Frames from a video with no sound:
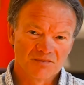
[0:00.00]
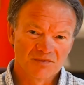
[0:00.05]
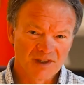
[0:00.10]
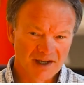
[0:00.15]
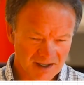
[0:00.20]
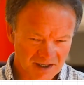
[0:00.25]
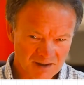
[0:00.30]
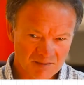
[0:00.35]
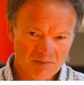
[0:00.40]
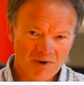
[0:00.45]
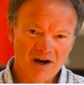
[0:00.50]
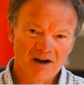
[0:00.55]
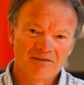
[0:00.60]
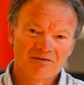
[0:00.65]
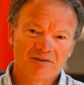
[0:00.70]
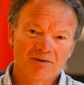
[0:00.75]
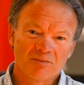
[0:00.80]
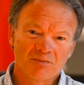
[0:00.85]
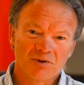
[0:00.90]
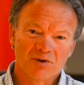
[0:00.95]
They're going to buy
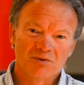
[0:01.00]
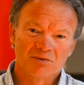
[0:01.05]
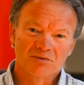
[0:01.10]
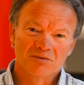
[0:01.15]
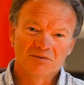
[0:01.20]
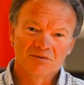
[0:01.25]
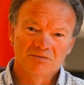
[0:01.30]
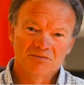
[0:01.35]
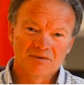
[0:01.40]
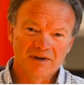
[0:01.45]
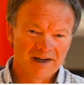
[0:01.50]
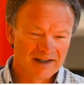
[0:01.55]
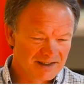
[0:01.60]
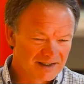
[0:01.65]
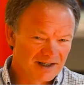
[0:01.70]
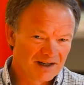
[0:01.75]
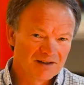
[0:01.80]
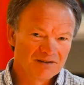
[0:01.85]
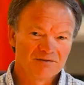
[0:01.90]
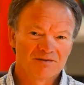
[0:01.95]
from you.
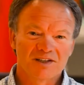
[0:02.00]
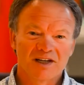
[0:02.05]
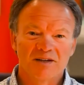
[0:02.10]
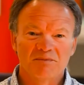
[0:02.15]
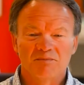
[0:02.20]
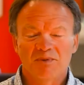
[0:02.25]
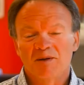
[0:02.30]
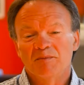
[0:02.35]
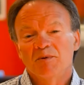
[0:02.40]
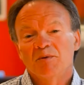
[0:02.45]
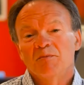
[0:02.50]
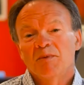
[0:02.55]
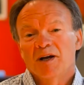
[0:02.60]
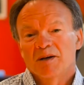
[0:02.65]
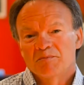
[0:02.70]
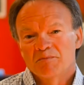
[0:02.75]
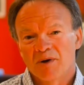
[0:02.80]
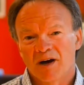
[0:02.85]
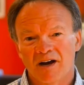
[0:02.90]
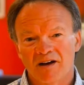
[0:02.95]
8 out of 10 people
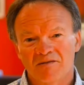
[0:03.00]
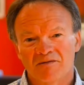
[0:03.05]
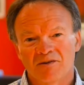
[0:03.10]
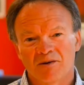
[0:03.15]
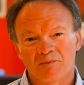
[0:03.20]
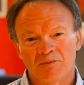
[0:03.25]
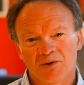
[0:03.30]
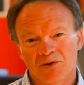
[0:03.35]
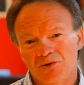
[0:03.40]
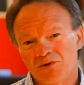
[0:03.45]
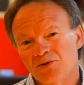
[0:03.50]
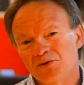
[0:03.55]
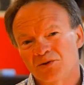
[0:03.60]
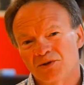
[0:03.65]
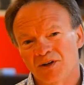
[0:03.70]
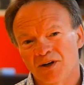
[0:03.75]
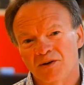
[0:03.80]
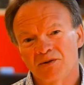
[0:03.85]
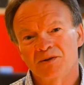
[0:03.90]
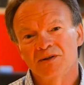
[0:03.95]
might buy from you,
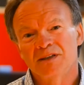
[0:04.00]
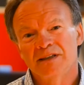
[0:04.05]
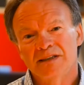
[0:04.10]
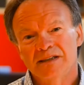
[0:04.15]
you'd know.